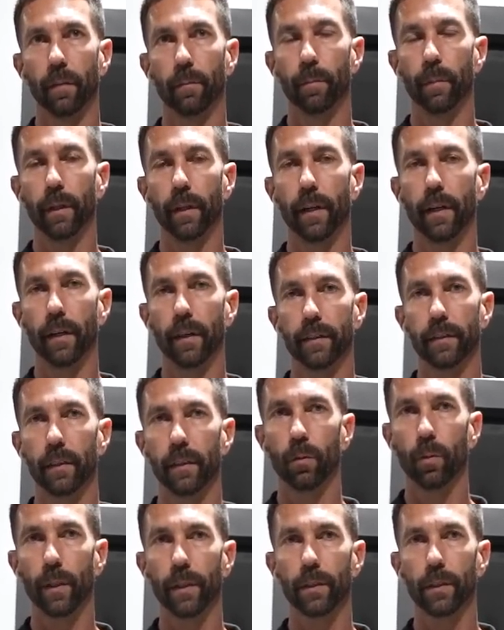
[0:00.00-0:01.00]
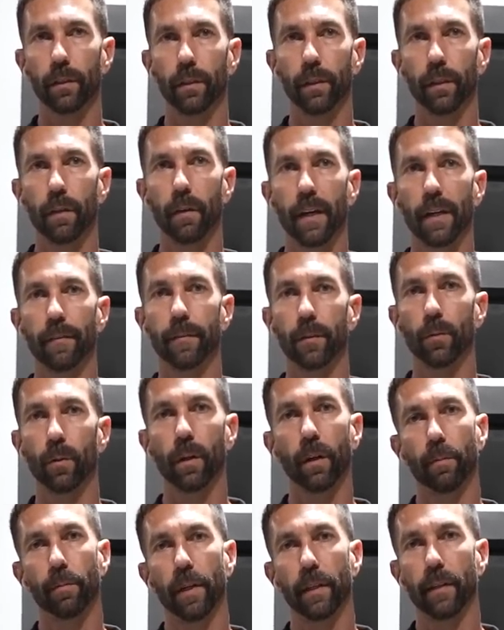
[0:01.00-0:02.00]
But on a sequential, you don't have to
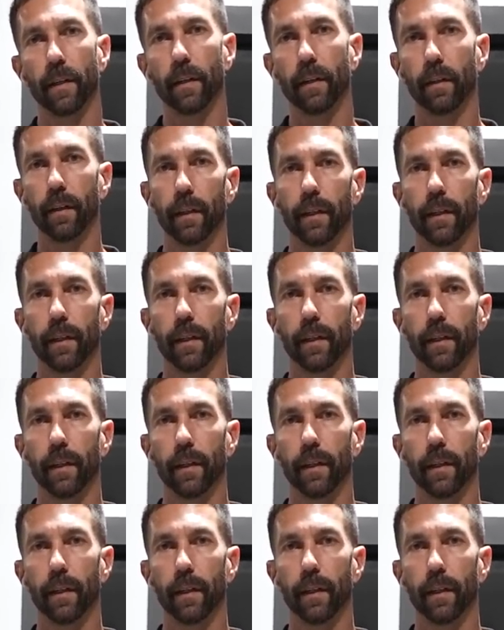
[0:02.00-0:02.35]
worry about that in a